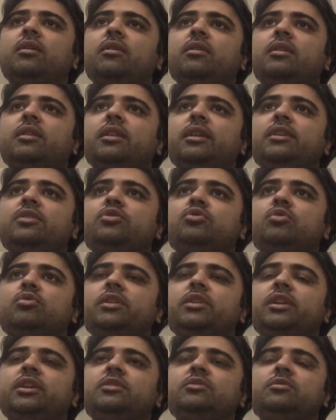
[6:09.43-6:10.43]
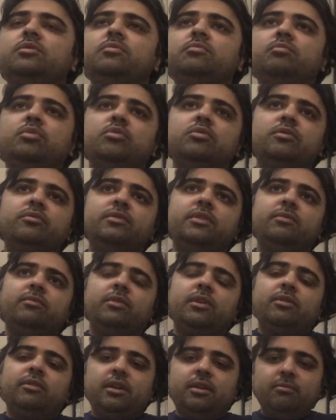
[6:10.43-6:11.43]
these stories, both of them
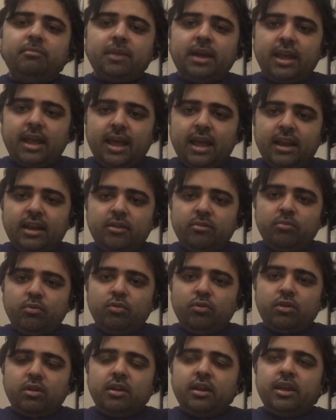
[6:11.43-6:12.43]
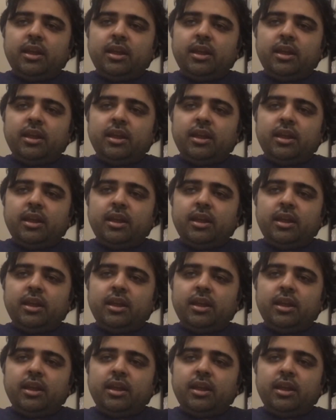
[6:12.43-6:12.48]
were written by Alan Moore.